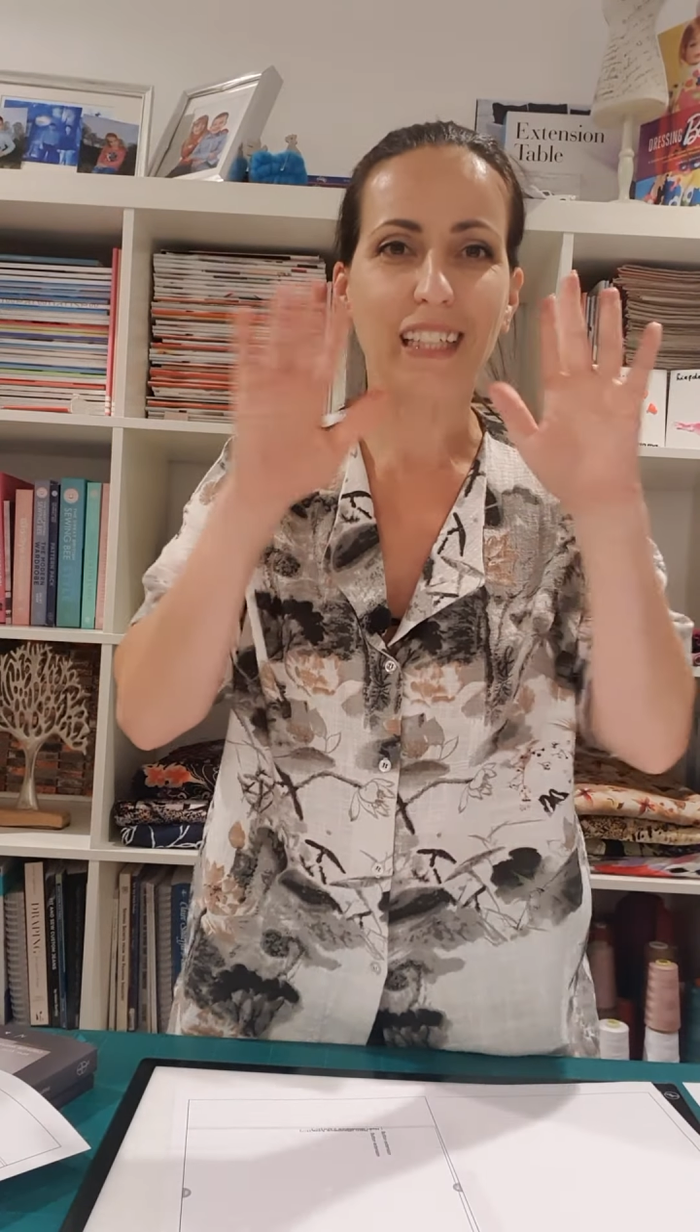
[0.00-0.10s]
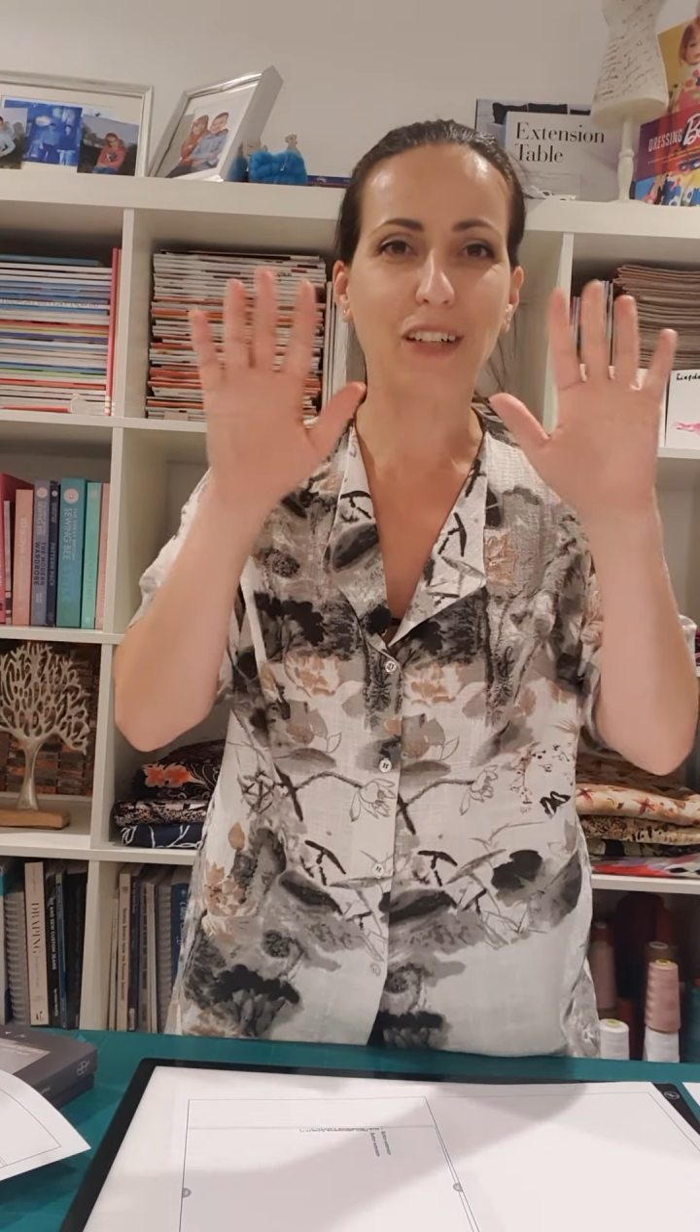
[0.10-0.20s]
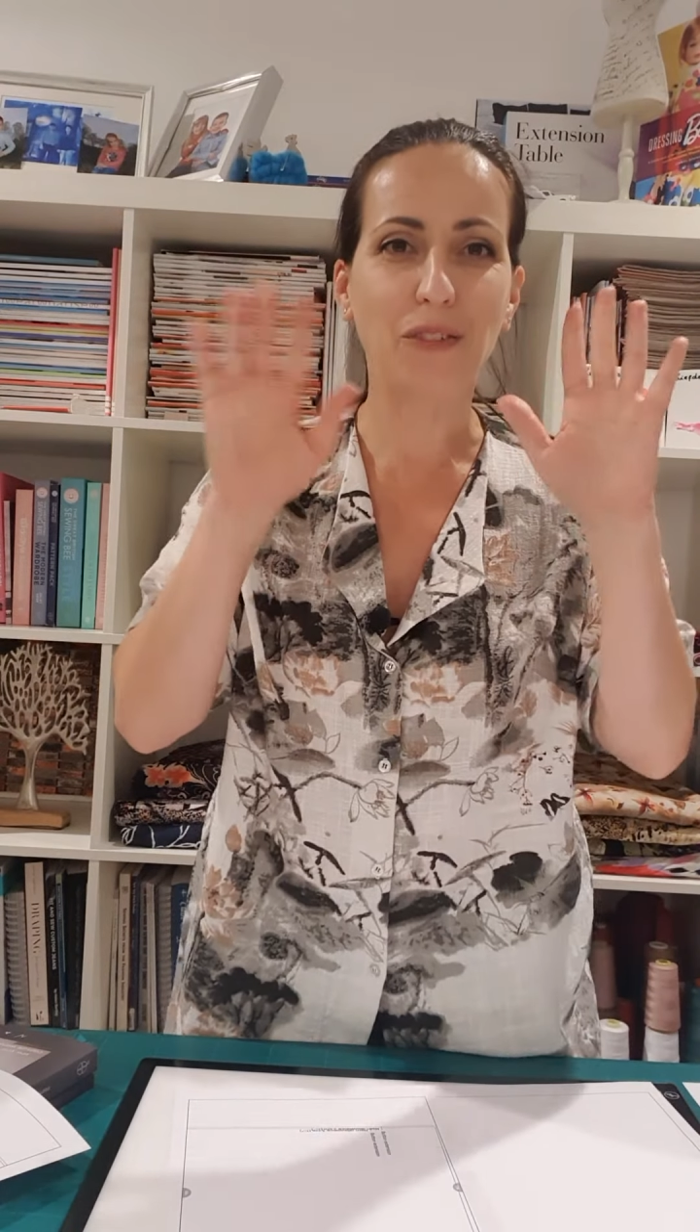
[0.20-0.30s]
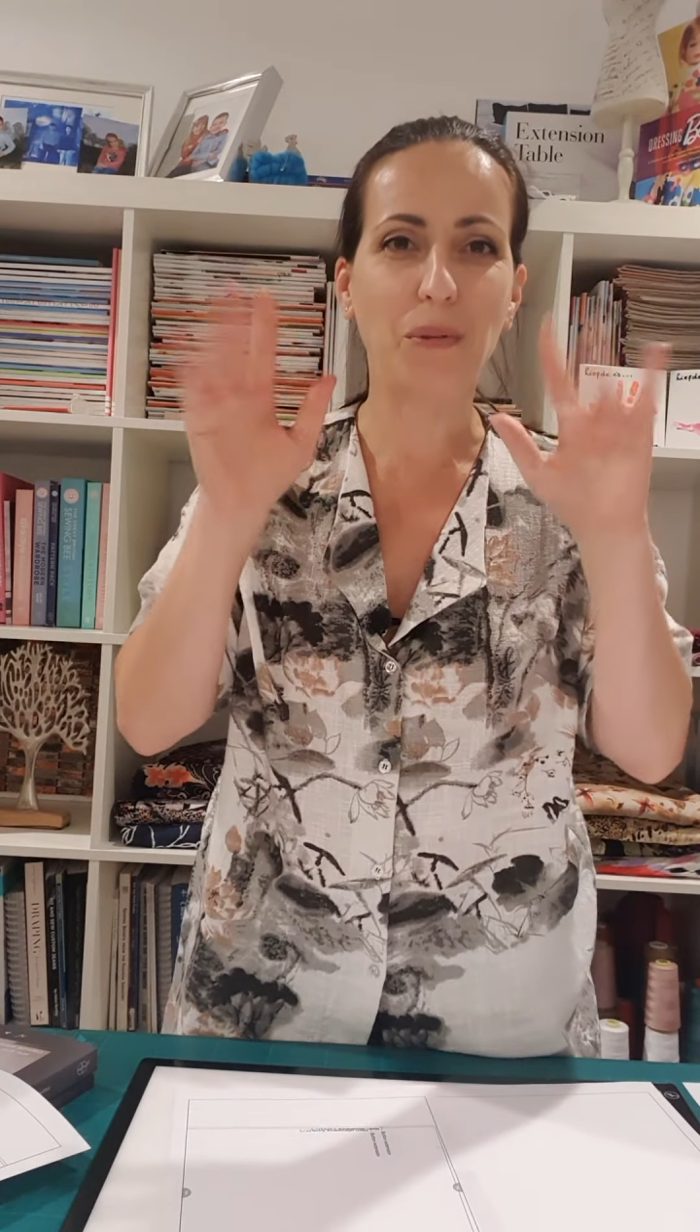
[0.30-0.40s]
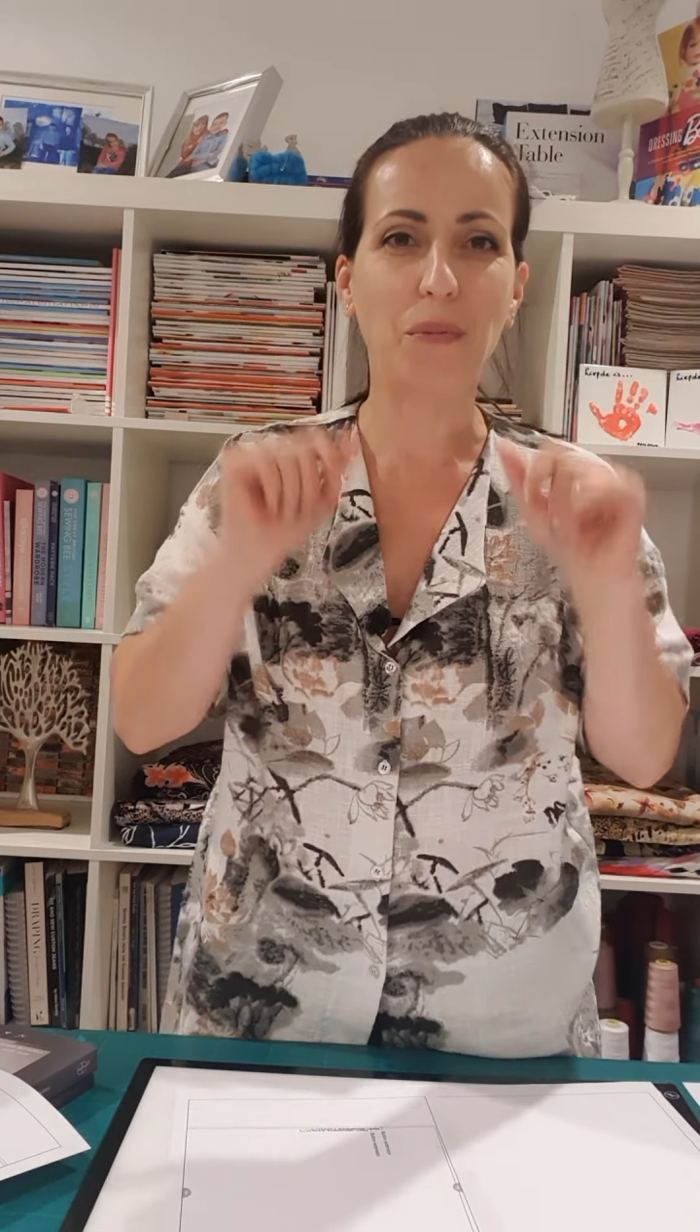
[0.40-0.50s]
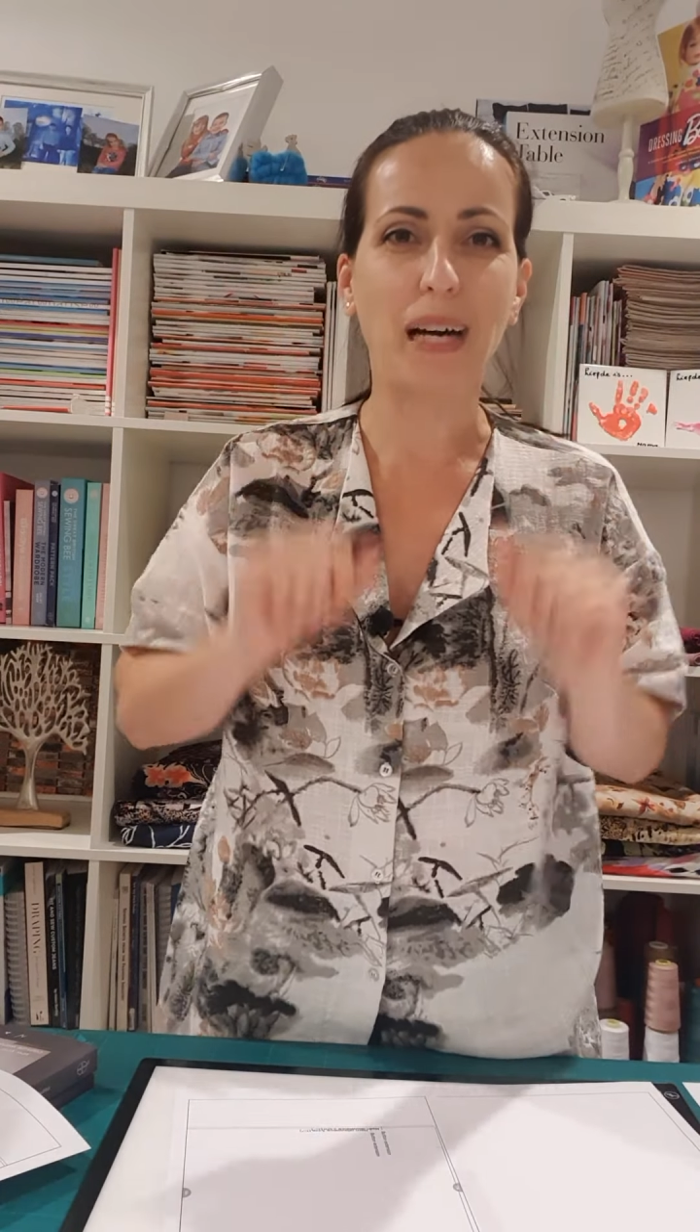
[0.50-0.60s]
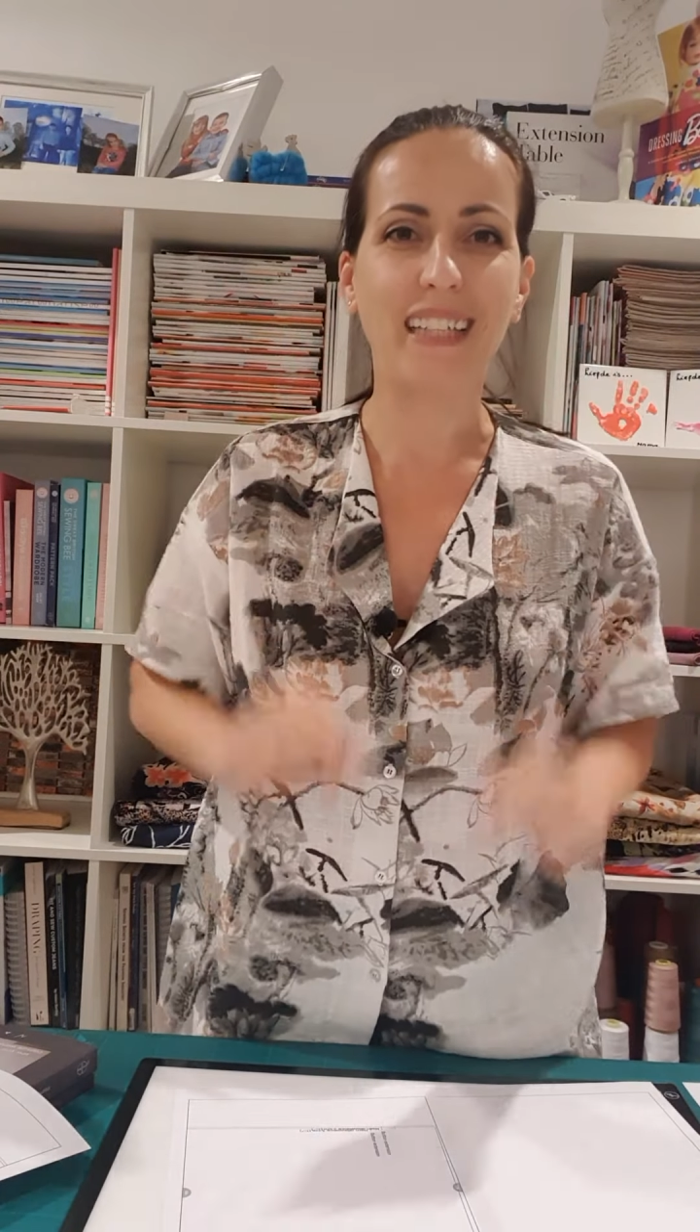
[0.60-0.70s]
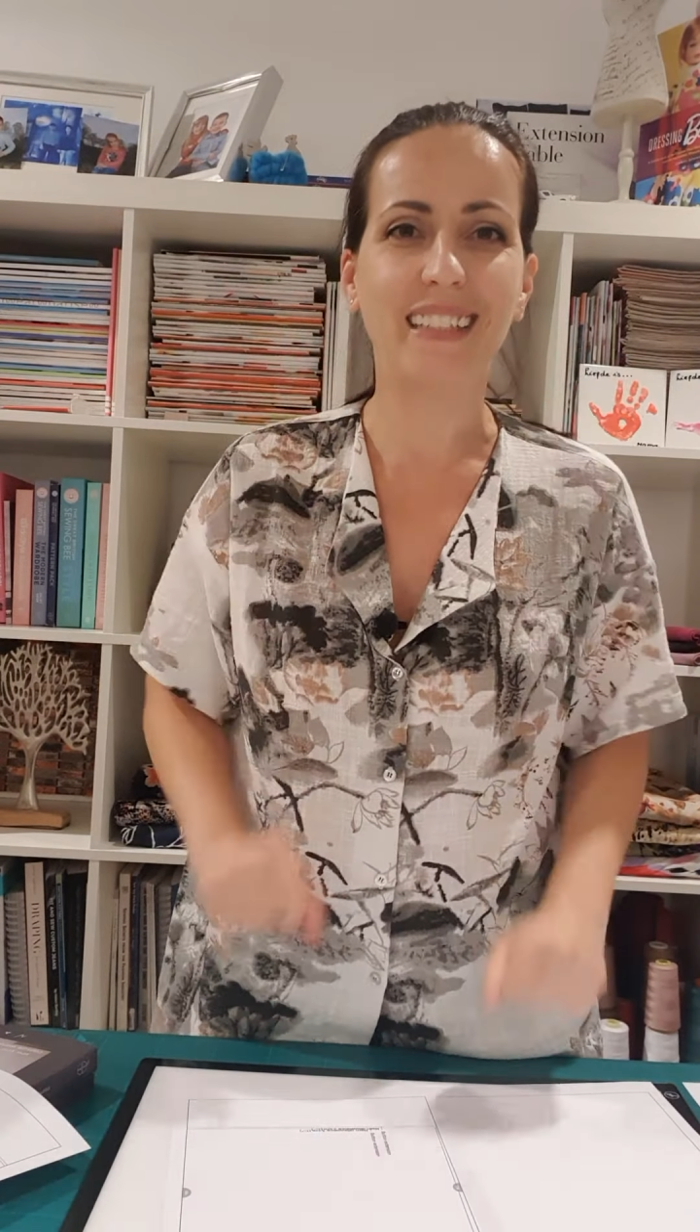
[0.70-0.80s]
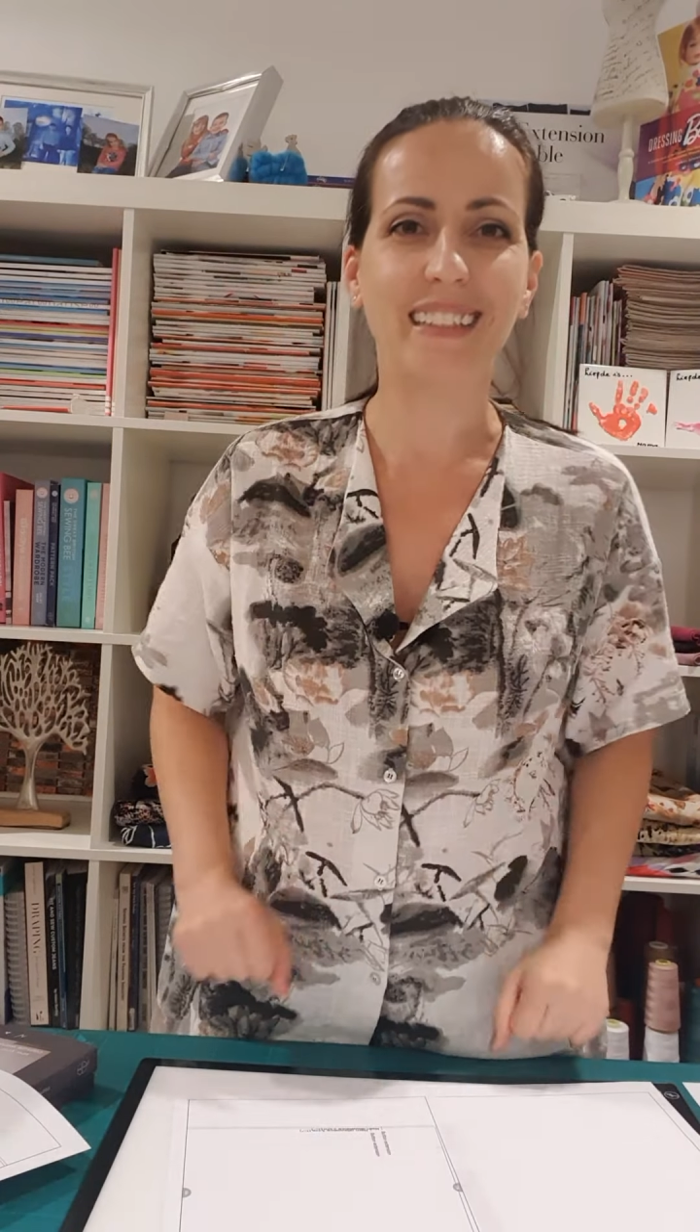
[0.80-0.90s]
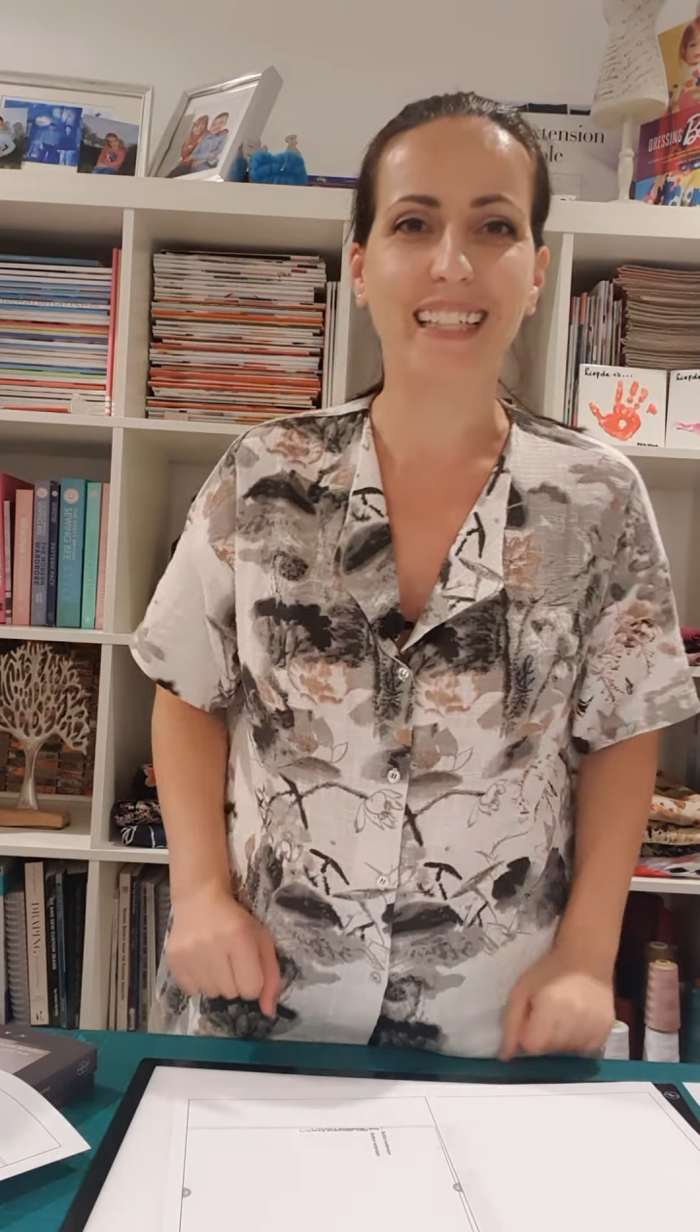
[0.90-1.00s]
Love you
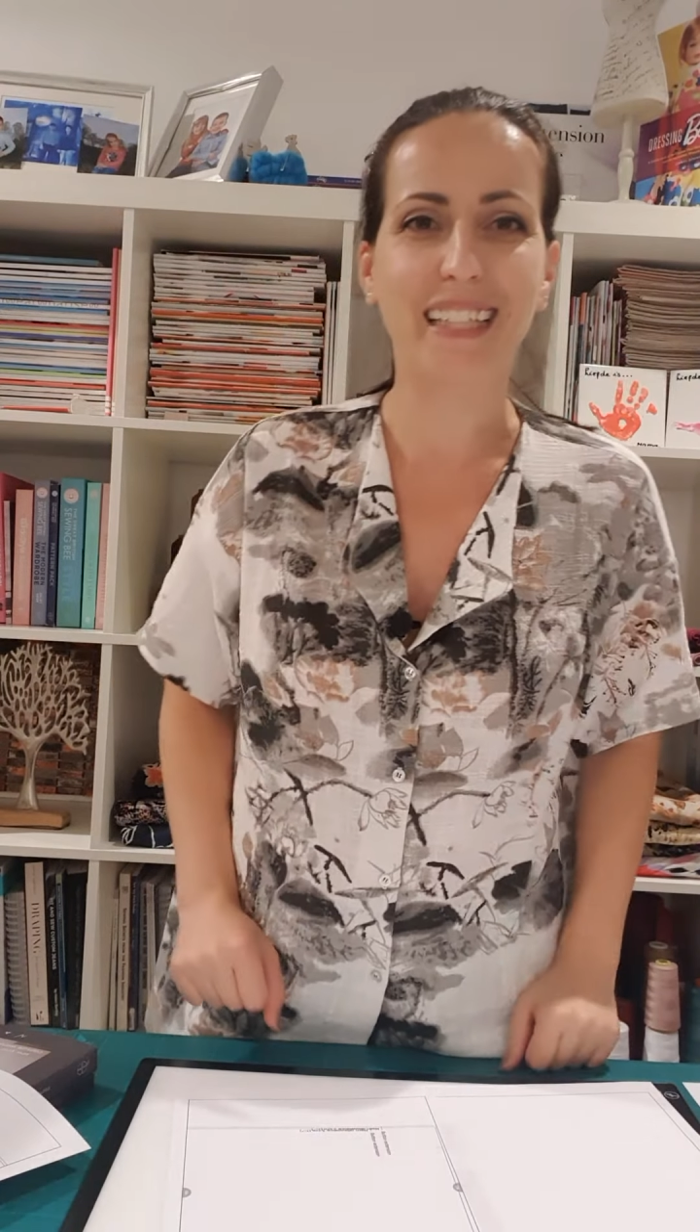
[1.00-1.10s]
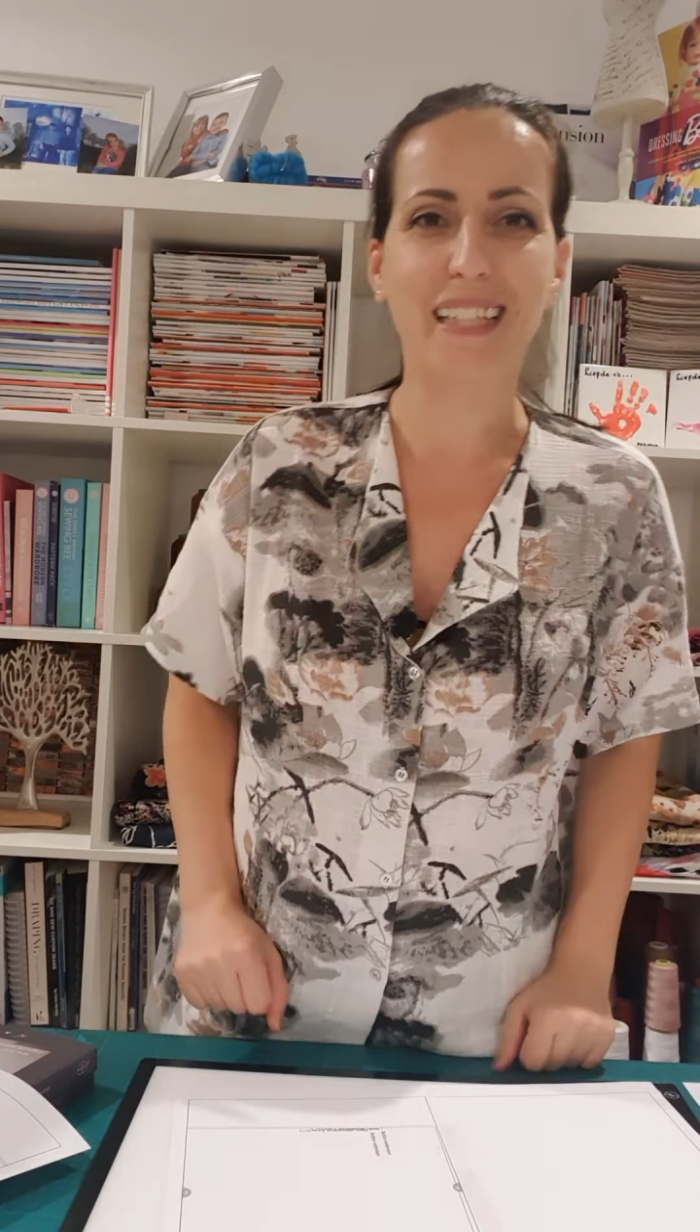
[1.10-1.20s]
everybody. Take